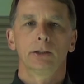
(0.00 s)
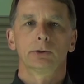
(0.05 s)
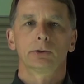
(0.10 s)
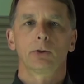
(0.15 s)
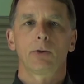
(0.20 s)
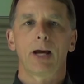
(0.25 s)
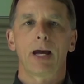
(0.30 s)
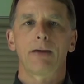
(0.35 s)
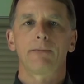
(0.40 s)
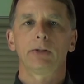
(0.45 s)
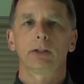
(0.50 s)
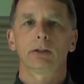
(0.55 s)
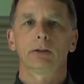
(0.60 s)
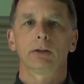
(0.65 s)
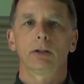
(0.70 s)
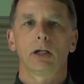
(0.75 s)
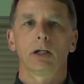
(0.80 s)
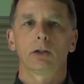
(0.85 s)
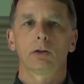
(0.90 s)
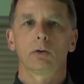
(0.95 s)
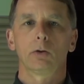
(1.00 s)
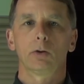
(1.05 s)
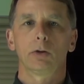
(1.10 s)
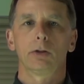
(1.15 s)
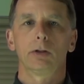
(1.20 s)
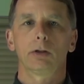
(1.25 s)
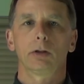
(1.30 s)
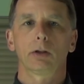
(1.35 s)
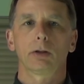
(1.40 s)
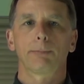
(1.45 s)
So having a
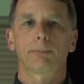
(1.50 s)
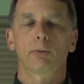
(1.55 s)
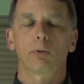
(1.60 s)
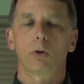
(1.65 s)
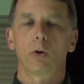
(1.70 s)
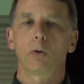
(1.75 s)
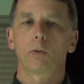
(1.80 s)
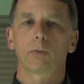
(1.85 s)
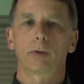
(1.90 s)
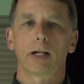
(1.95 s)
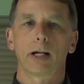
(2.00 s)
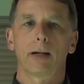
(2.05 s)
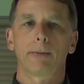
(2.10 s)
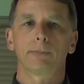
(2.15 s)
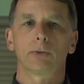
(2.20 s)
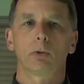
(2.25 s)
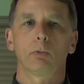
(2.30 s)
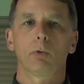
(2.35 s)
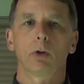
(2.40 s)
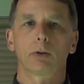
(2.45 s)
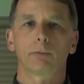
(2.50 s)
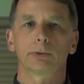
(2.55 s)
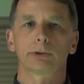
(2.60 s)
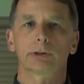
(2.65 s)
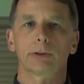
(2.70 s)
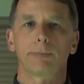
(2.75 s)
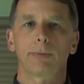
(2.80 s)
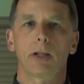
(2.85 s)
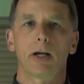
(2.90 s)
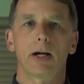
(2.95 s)
good program to work with
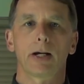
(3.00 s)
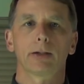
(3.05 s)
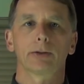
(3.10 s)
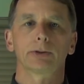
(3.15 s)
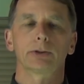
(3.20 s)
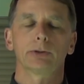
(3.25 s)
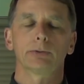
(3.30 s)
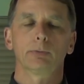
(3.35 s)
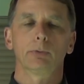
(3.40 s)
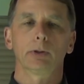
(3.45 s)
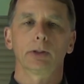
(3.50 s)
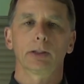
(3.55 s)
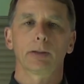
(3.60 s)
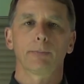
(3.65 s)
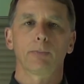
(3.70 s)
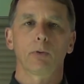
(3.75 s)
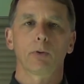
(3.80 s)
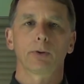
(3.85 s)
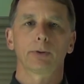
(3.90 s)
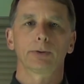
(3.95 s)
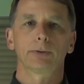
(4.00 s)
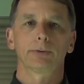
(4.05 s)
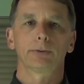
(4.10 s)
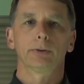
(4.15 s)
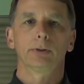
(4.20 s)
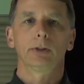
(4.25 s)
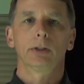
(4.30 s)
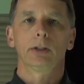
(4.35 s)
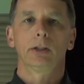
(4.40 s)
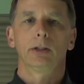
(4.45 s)
suppliers is really important.
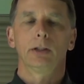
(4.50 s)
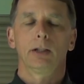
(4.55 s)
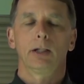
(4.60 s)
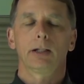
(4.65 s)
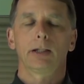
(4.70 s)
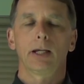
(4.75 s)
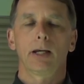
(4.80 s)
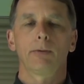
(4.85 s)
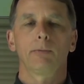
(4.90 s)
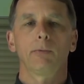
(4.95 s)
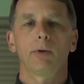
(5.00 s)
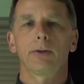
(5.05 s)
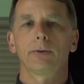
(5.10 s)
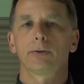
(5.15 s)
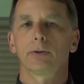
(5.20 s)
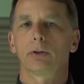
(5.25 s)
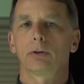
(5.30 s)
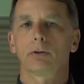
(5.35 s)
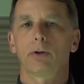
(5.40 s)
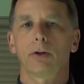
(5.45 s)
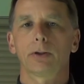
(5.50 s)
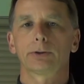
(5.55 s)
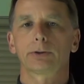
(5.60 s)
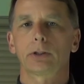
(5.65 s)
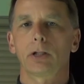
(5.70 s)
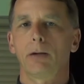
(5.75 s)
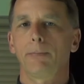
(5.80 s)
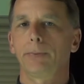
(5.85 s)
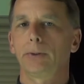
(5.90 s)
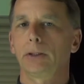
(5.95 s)
Again, whether you're a large
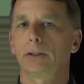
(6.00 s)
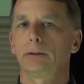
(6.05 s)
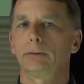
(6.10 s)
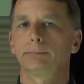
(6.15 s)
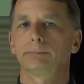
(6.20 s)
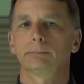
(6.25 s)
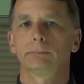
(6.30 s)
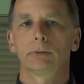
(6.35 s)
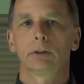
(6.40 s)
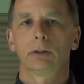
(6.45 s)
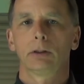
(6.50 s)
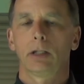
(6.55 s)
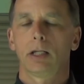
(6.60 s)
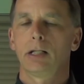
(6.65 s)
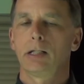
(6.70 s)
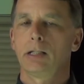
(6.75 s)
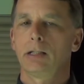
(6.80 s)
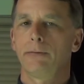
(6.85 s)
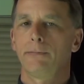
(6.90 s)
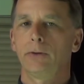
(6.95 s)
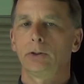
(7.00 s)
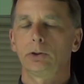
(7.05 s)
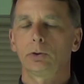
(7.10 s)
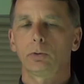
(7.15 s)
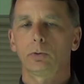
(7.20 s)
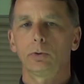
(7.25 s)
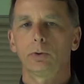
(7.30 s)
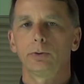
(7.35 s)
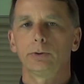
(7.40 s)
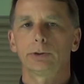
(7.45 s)
company, an
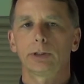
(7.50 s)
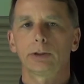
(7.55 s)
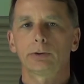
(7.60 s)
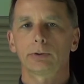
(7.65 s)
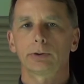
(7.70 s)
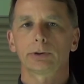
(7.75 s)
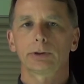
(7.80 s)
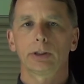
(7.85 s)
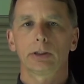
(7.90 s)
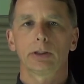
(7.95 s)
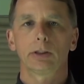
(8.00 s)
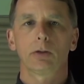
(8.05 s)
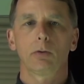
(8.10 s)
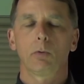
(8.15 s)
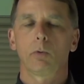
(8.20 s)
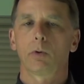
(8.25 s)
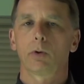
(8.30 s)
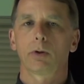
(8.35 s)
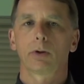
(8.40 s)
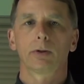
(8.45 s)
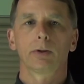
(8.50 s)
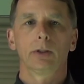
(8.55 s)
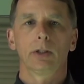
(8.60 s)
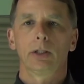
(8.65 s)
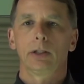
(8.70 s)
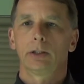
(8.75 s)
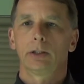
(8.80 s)
individual who's interested, or